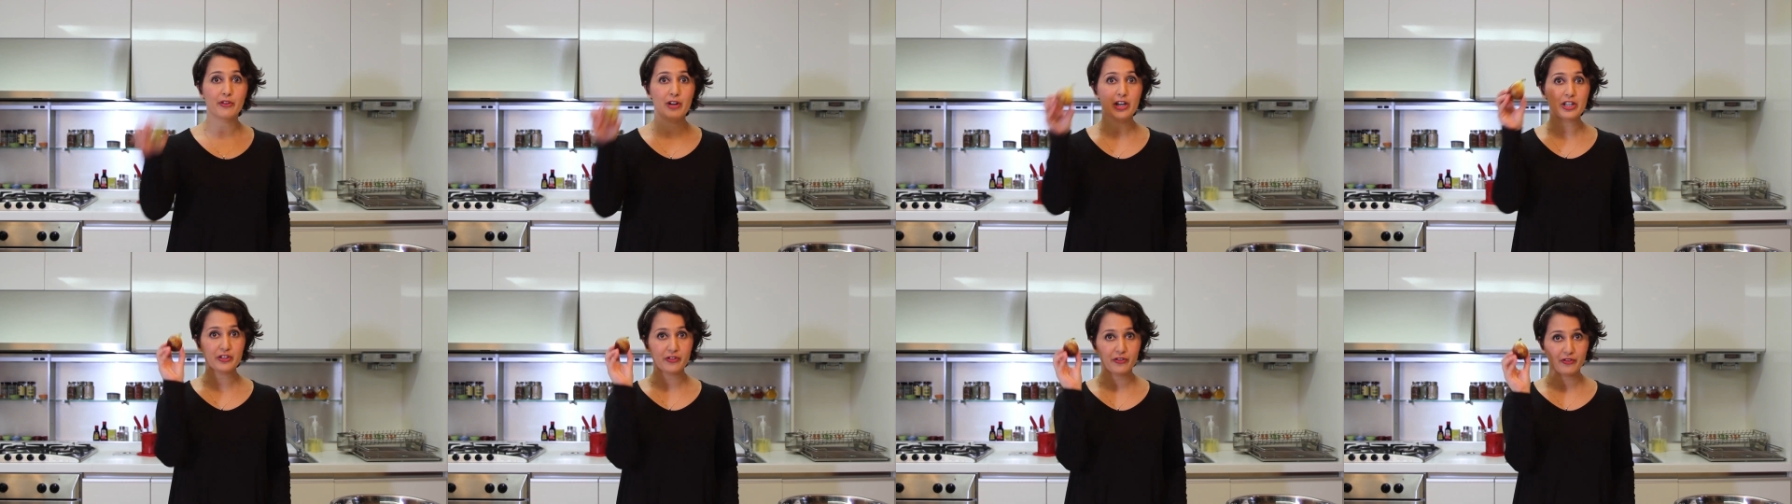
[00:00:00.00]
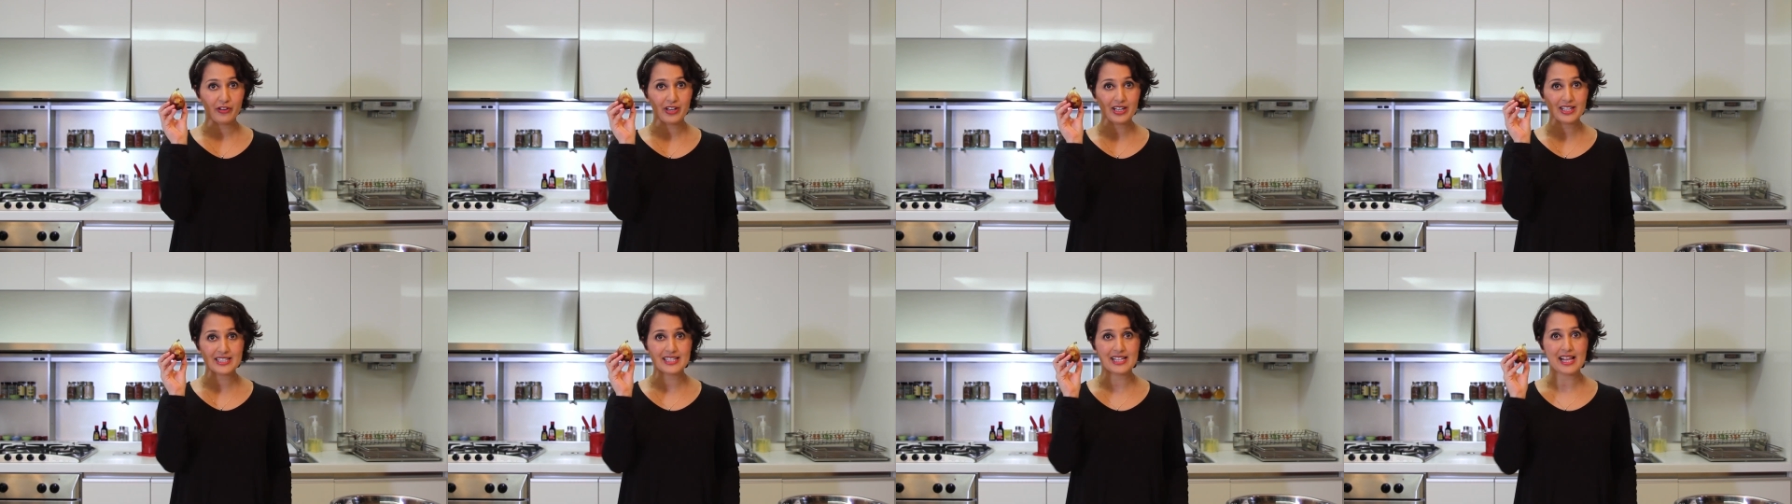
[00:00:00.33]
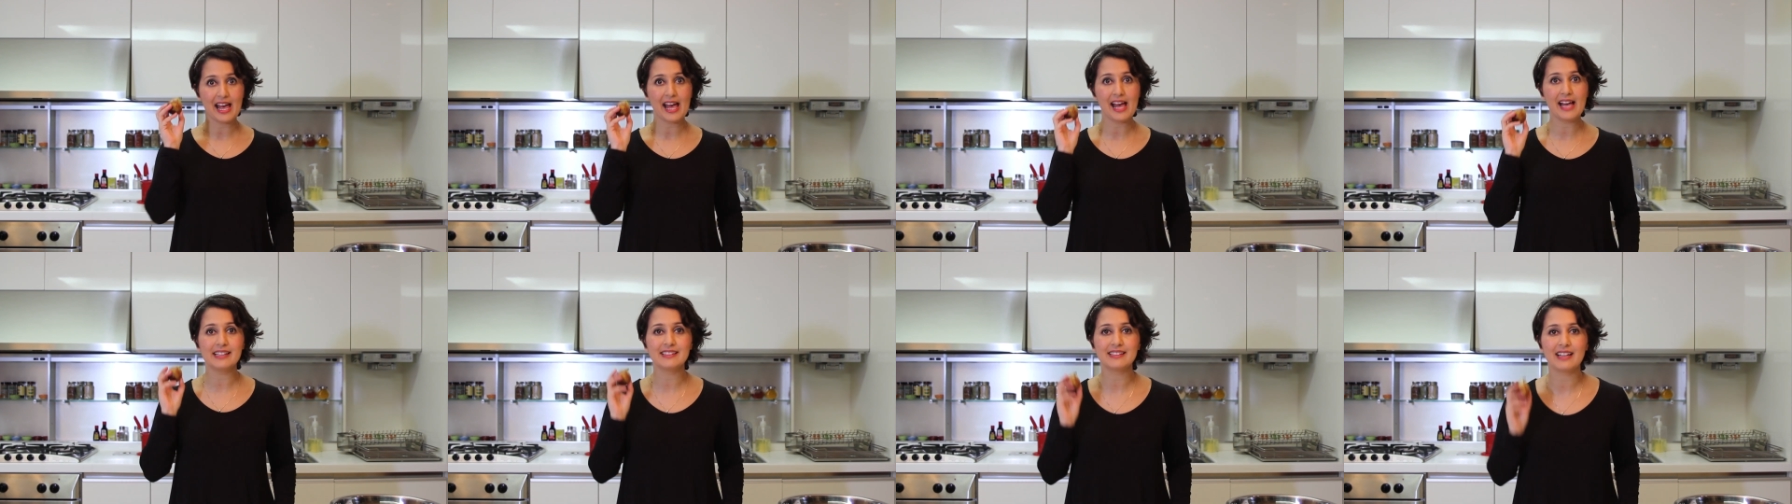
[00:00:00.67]
fresh figs
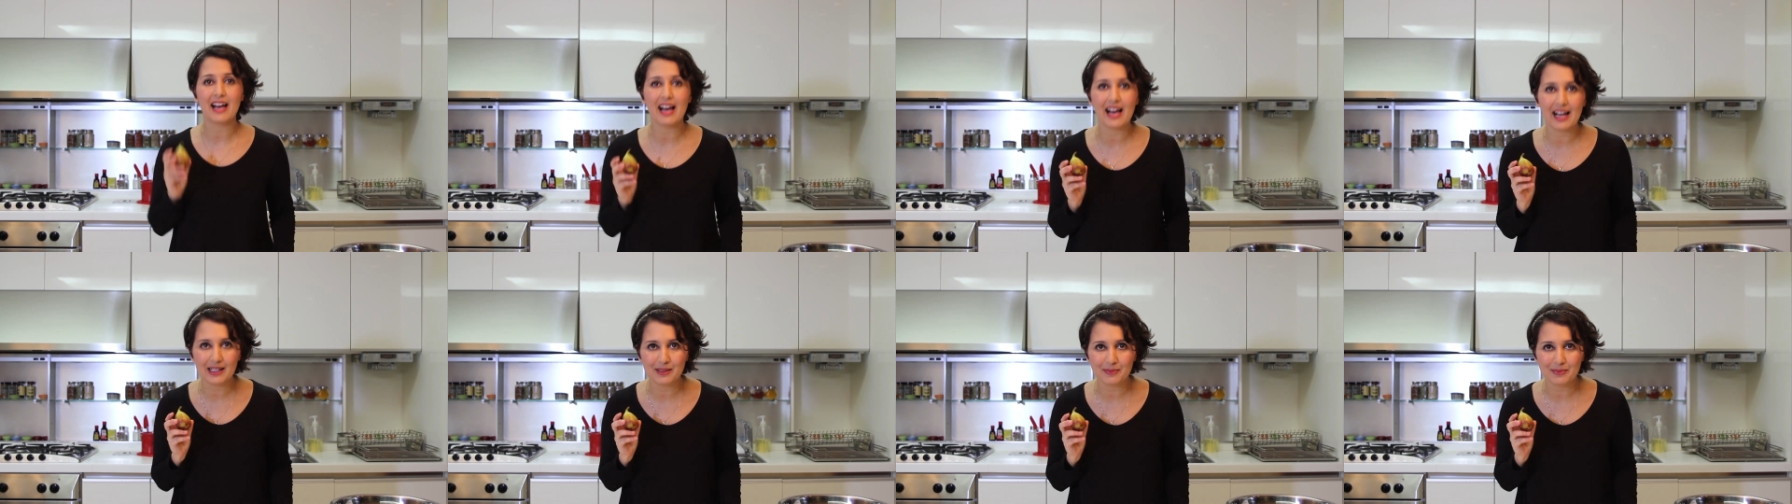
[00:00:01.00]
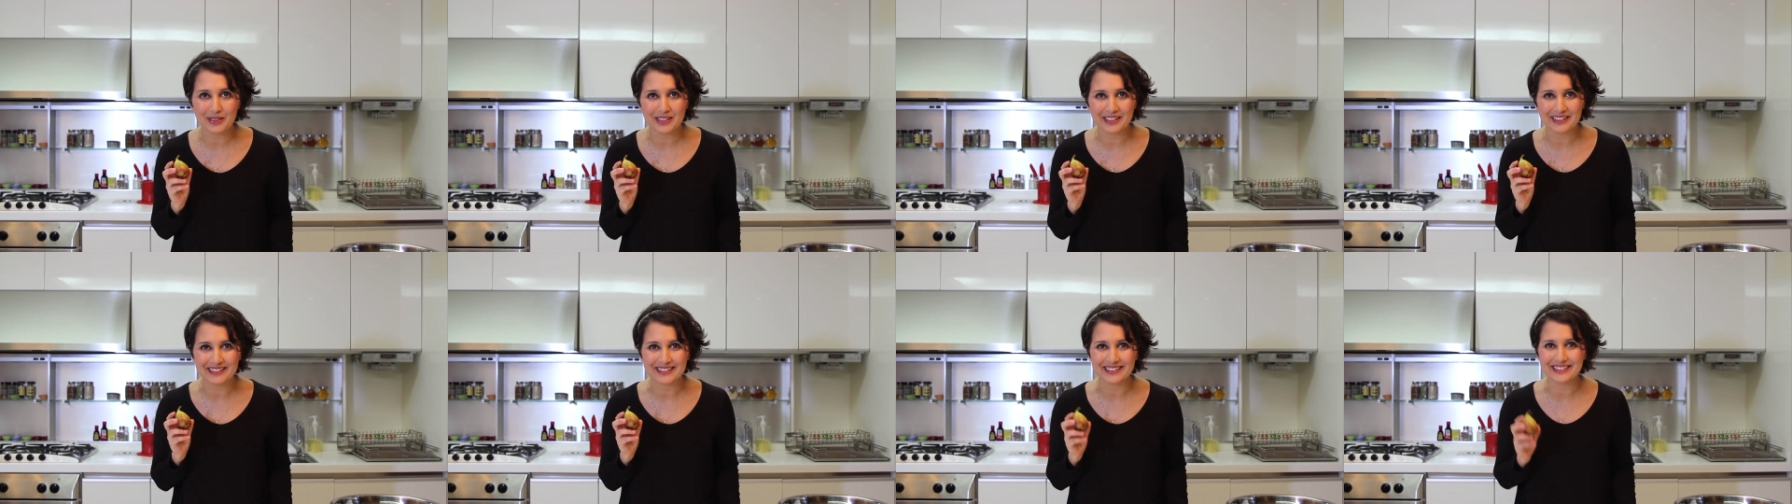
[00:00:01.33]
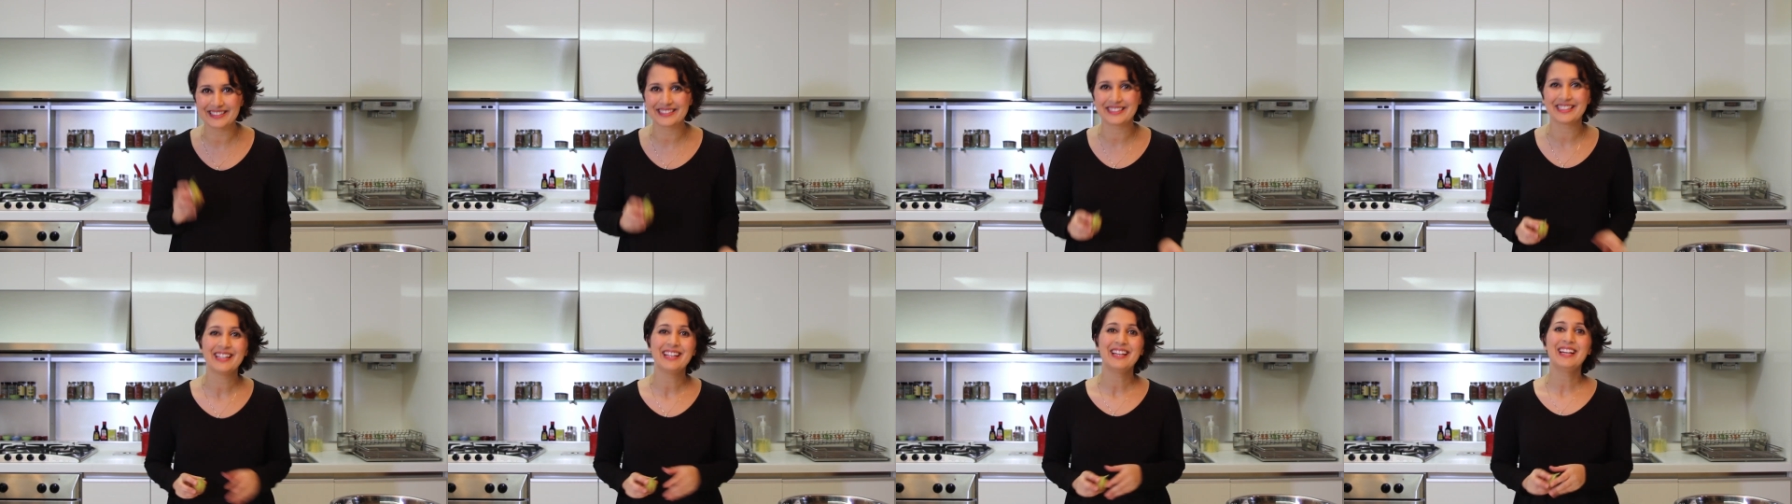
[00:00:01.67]
and
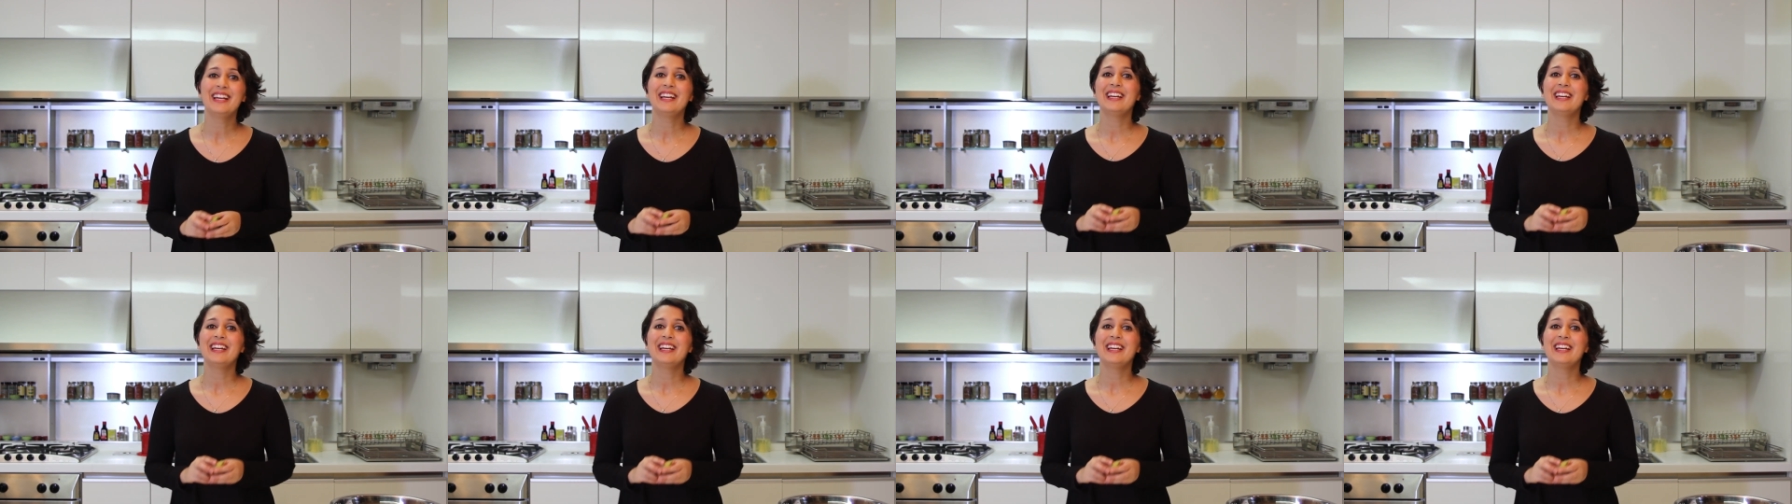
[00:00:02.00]
almonds.